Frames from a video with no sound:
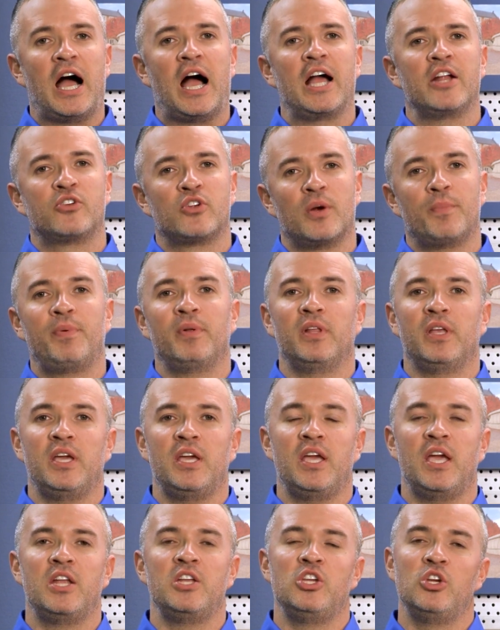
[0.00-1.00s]
I triple
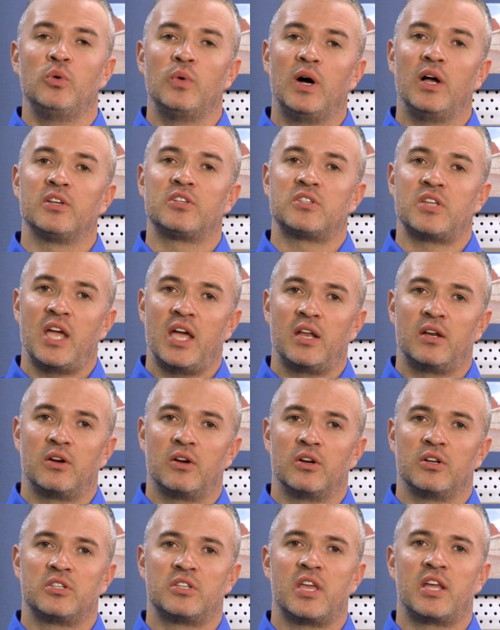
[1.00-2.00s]
E, and U L
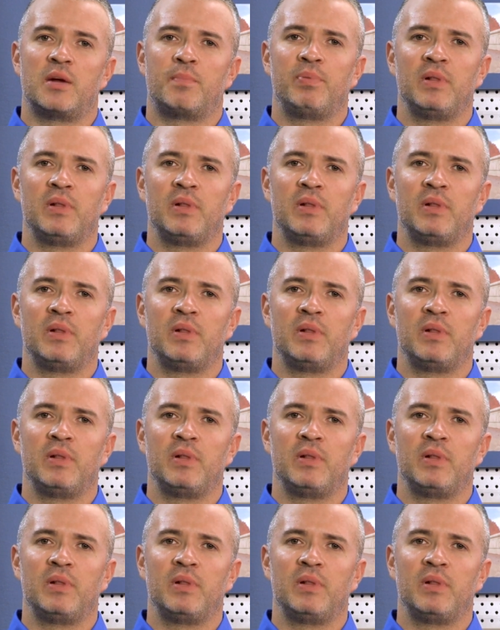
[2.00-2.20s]
standards that